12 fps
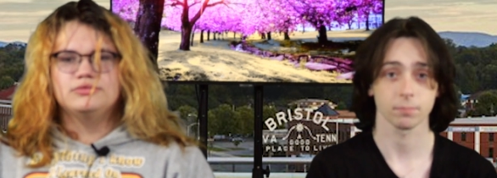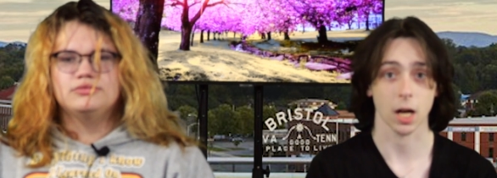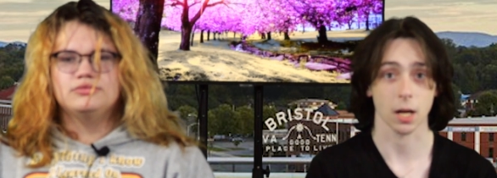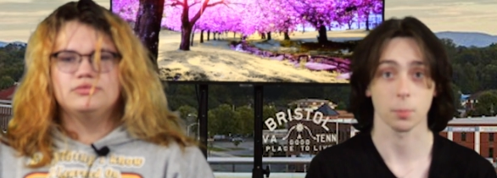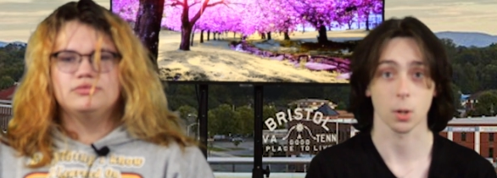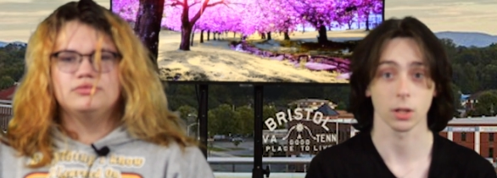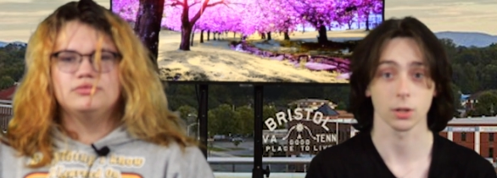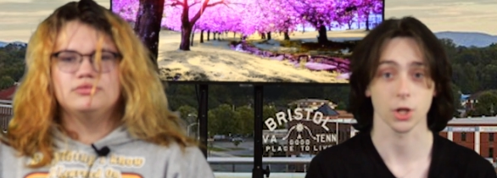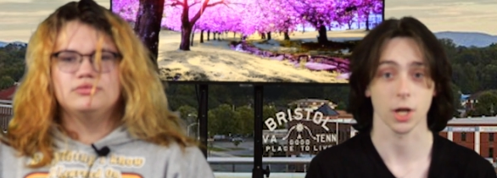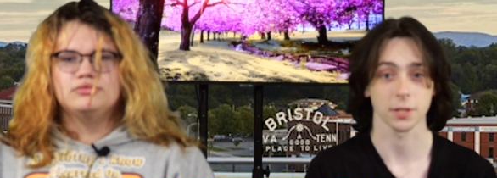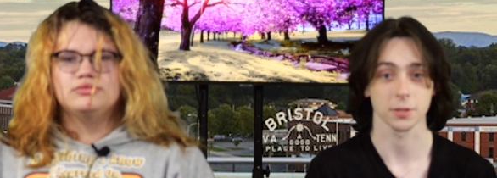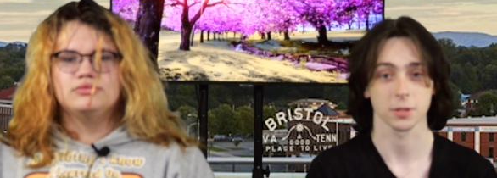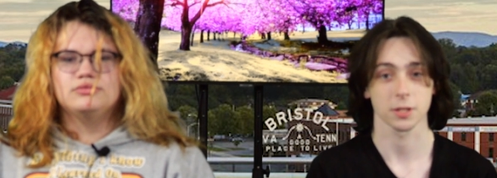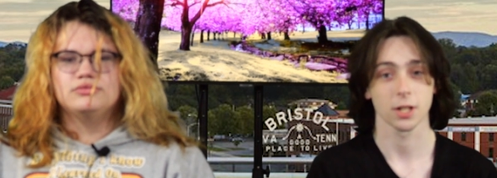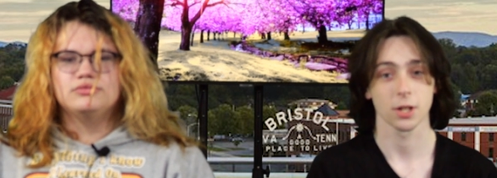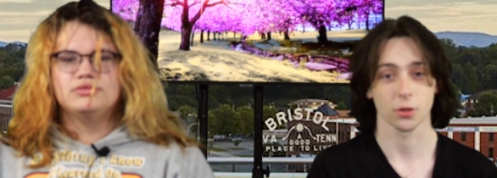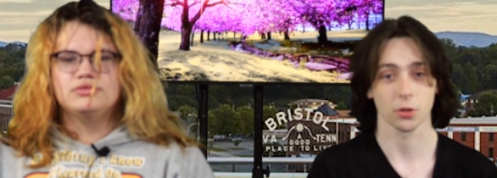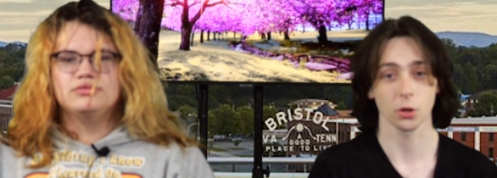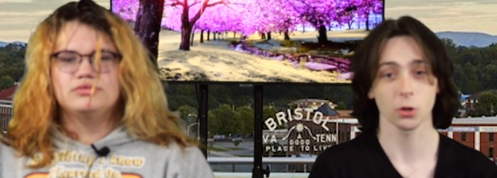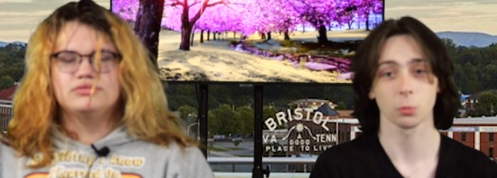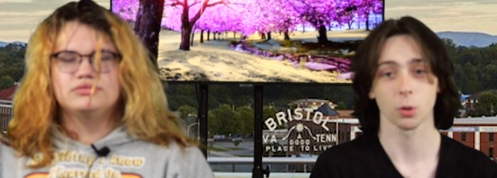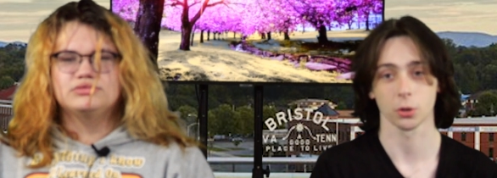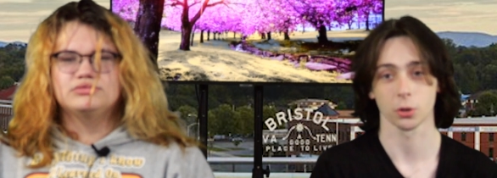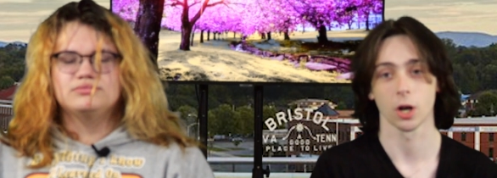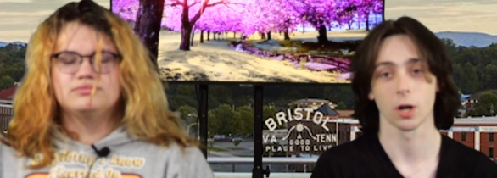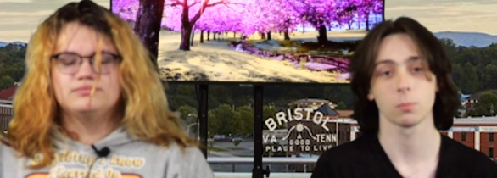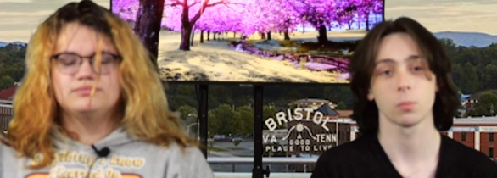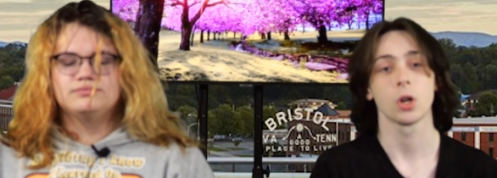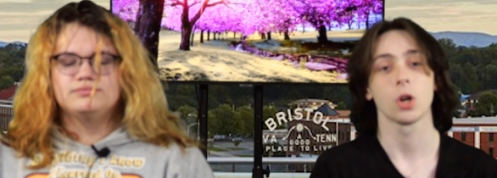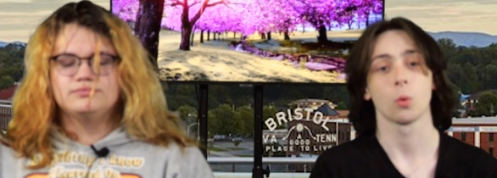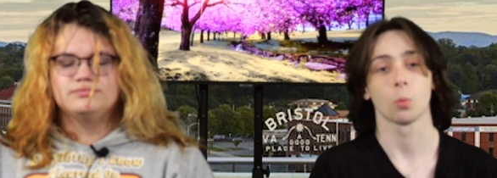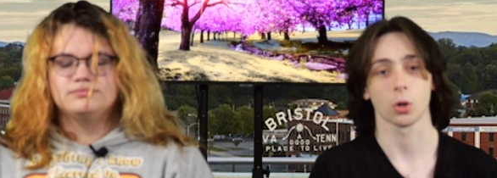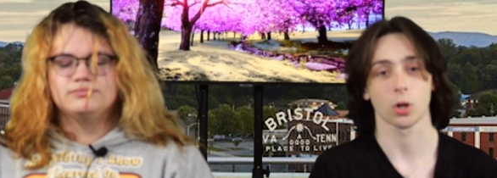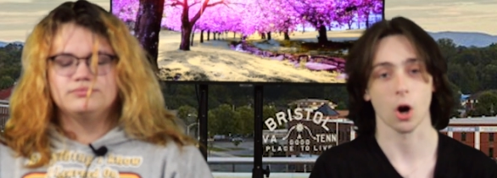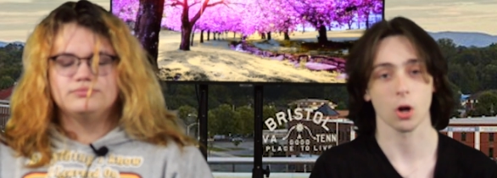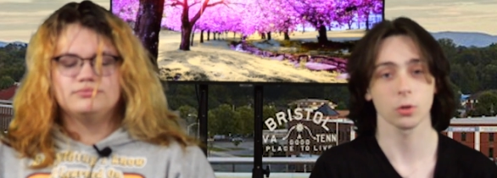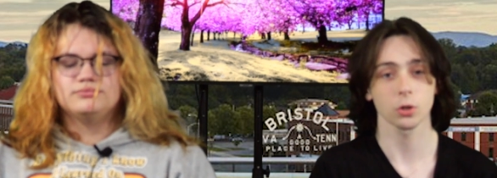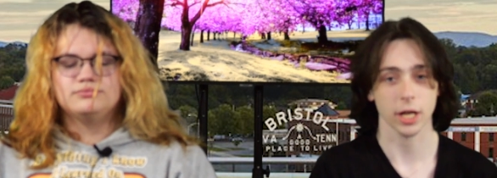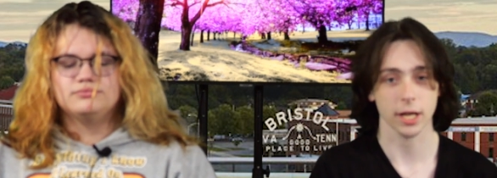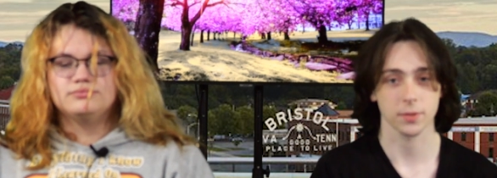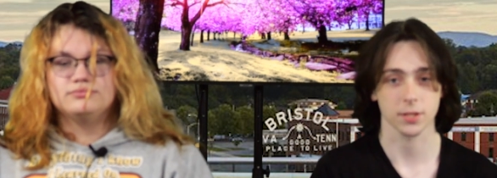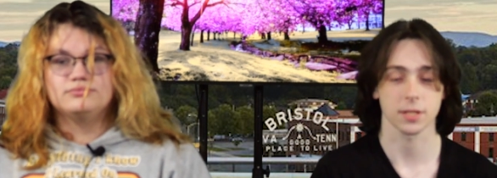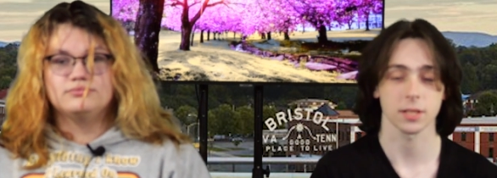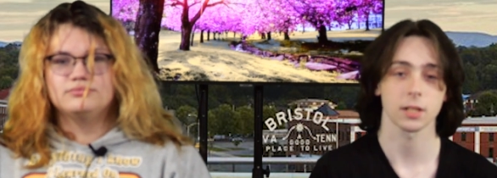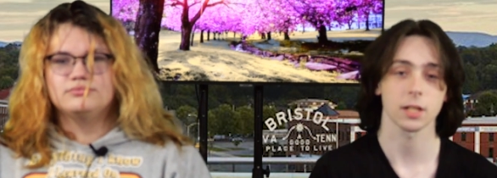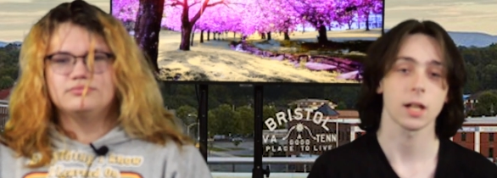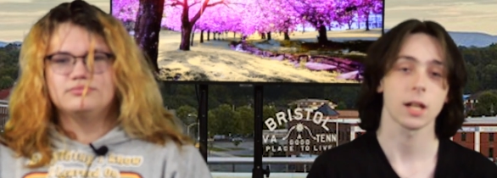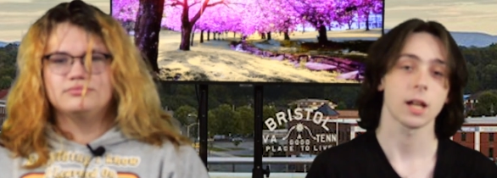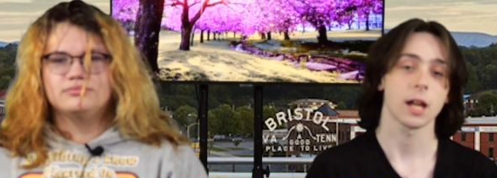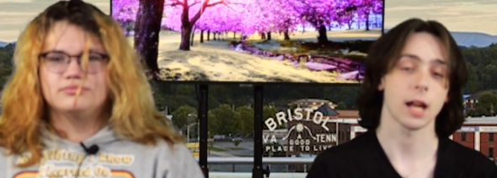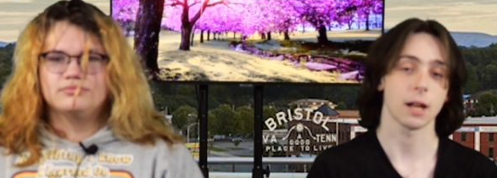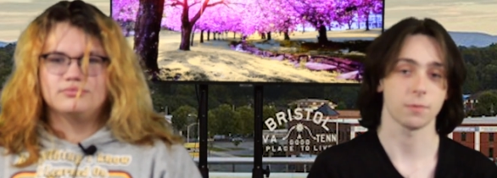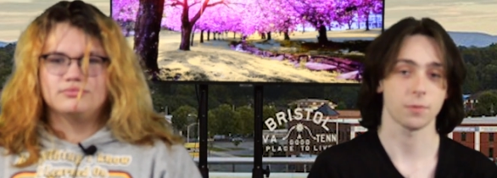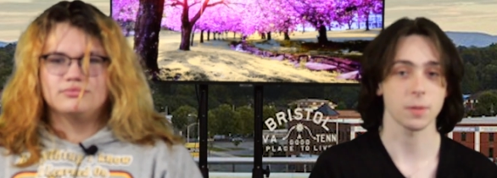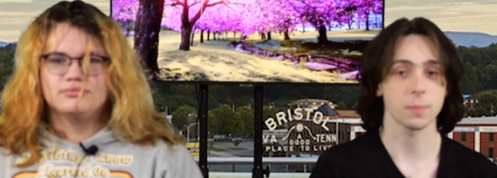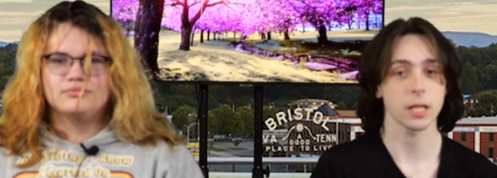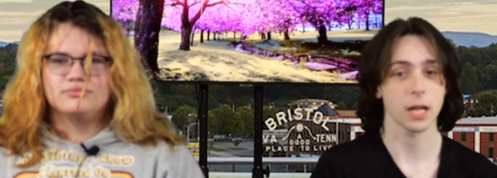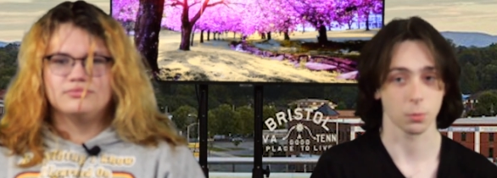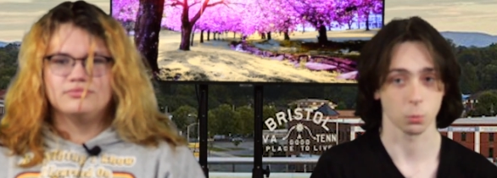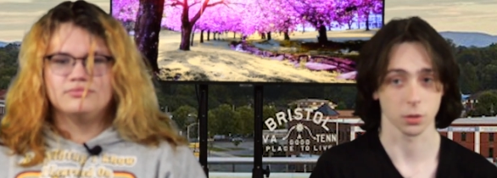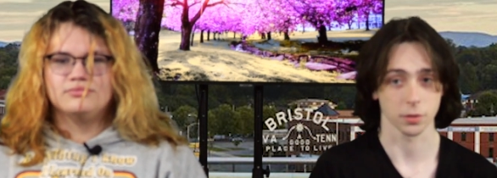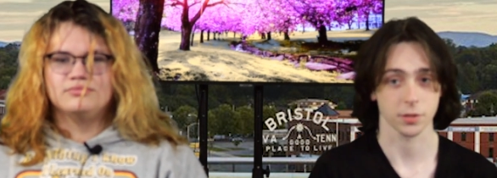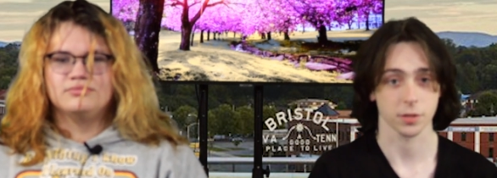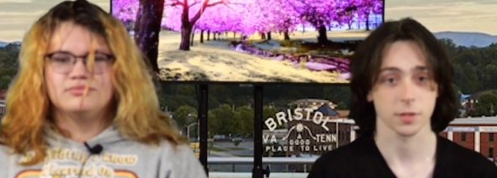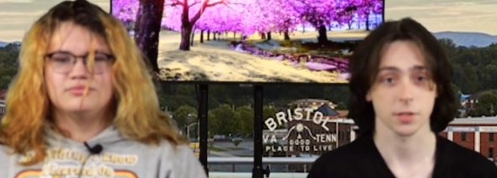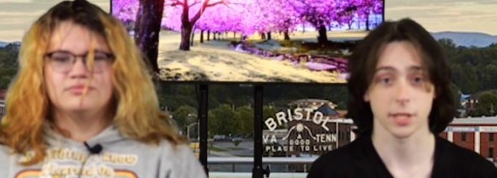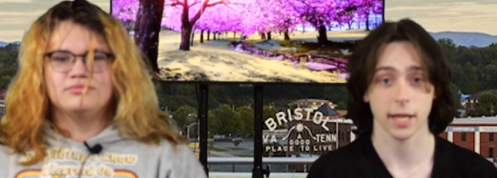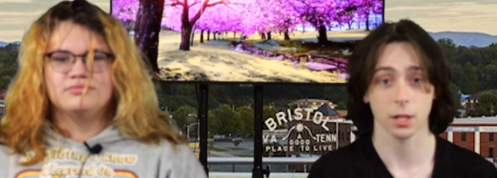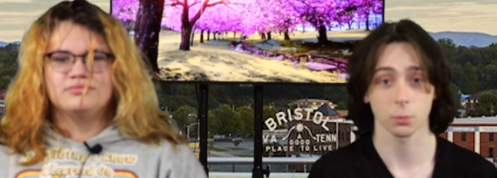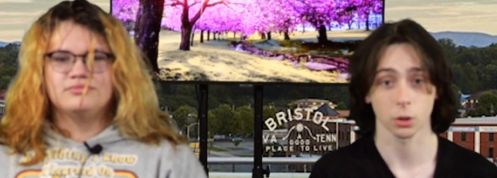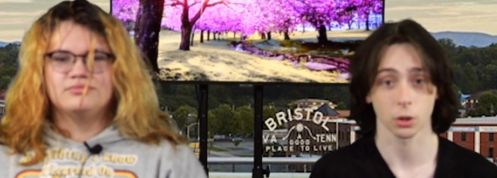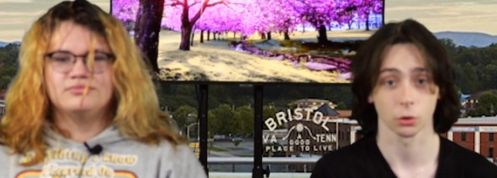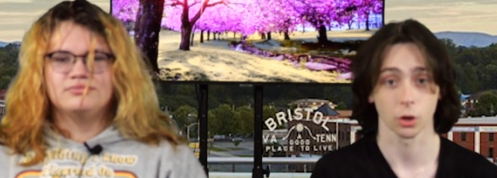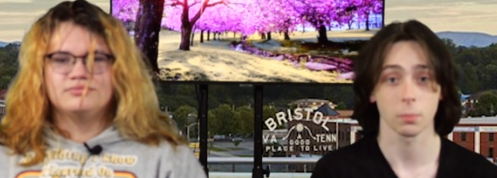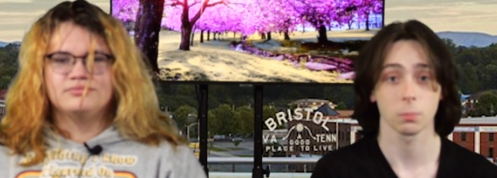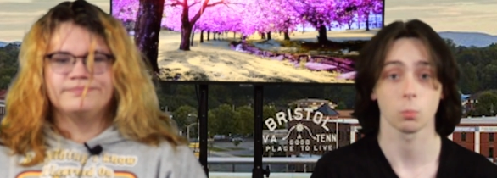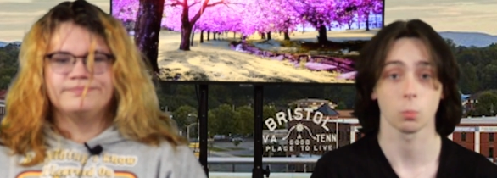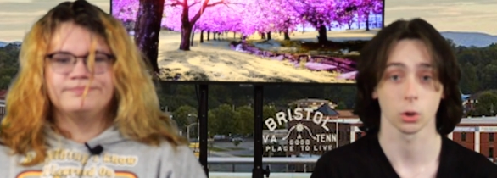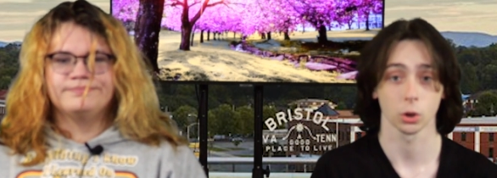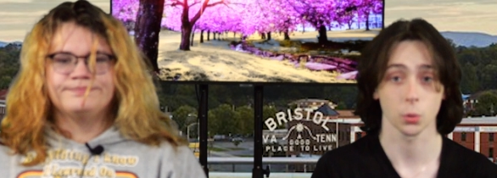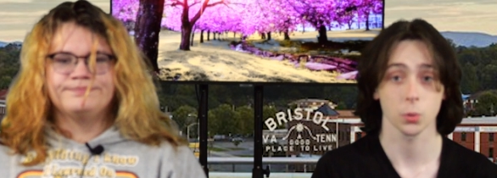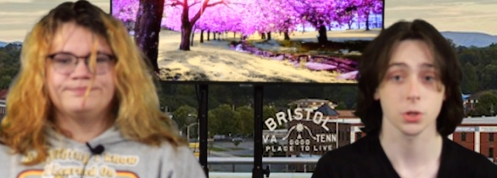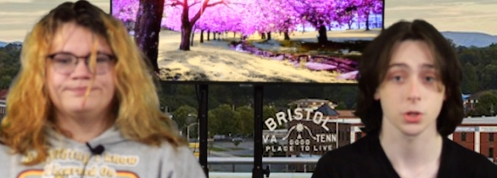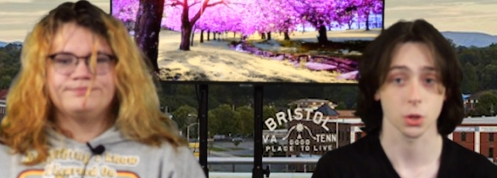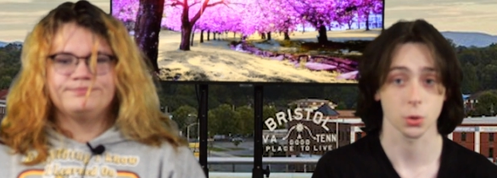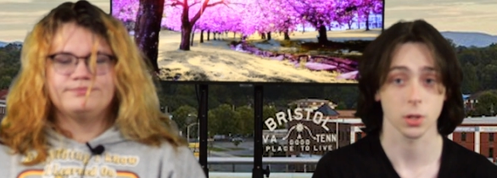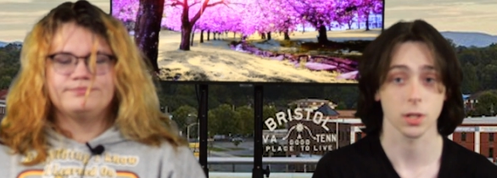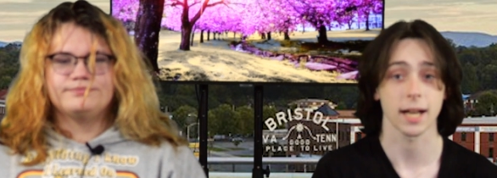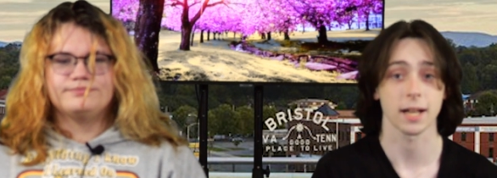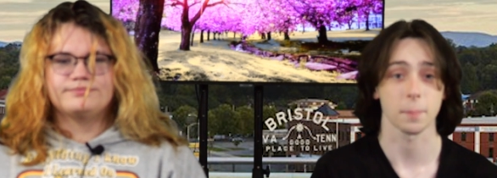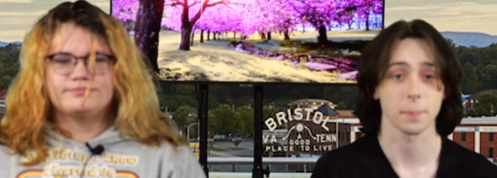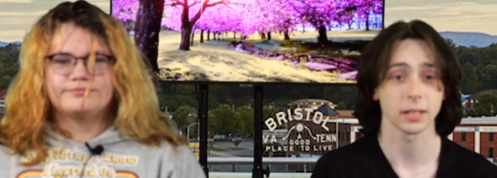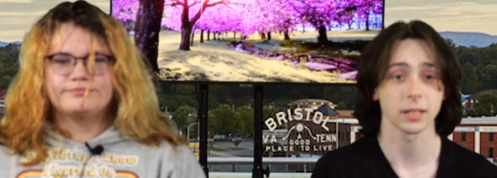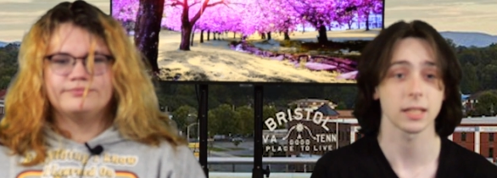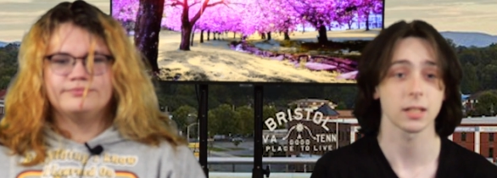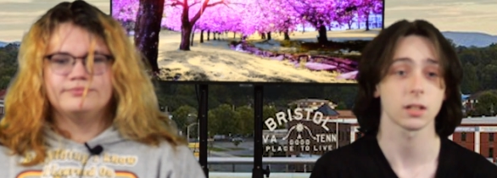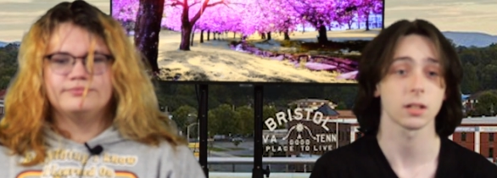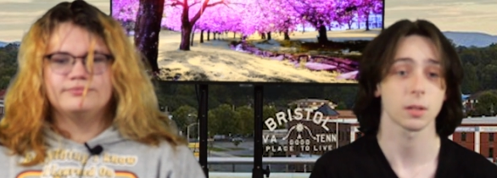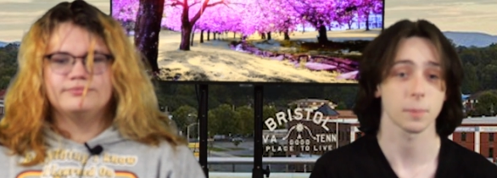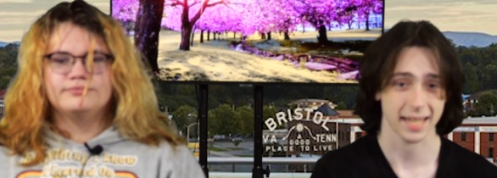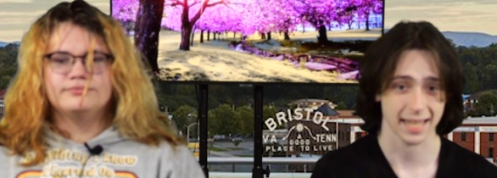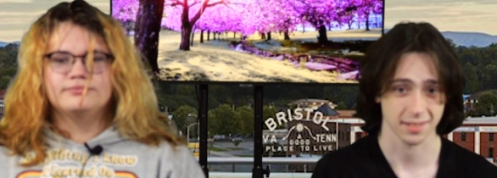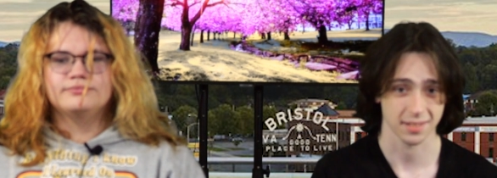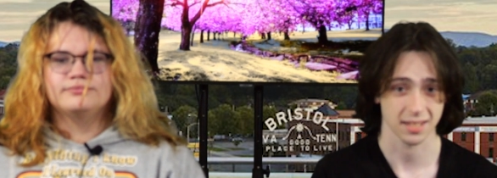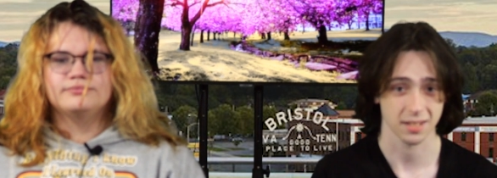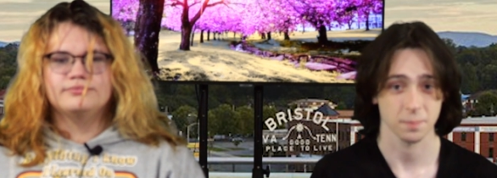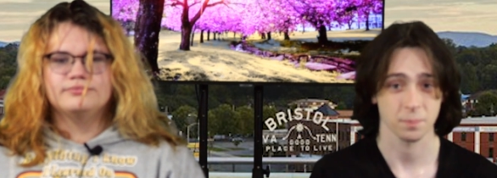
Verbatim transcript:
Speaker 1: I apologize. Third runner up were Connor Davidson and Phoebe Edwards. Second runner up were Lewis Stewart and Amelia McKenzie.